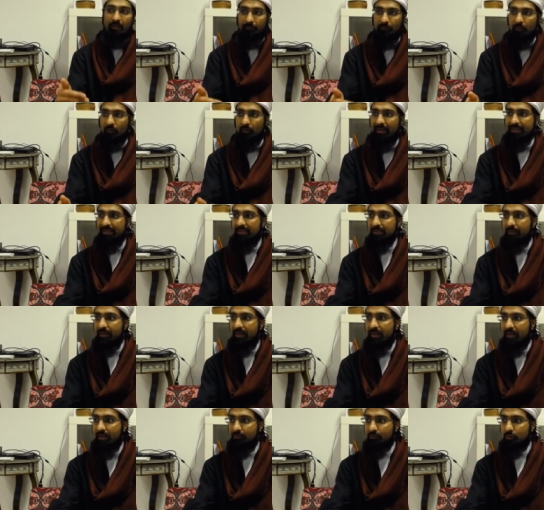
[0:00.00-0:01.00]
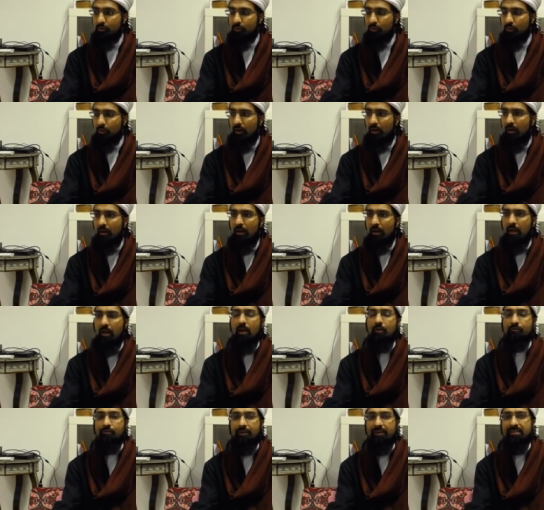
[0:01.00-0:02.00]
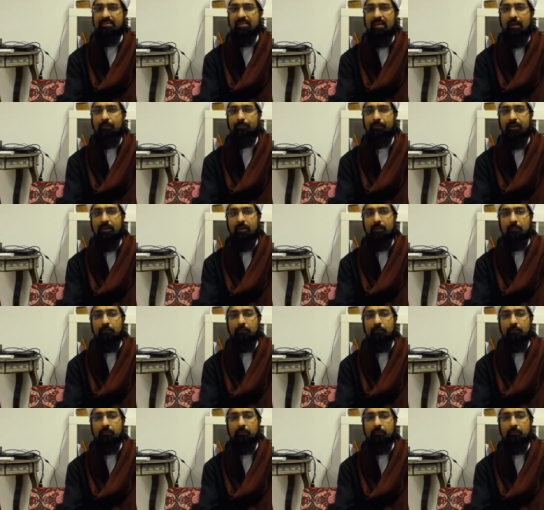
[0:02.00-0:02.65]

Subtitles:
right at the beginning of the surah. For example,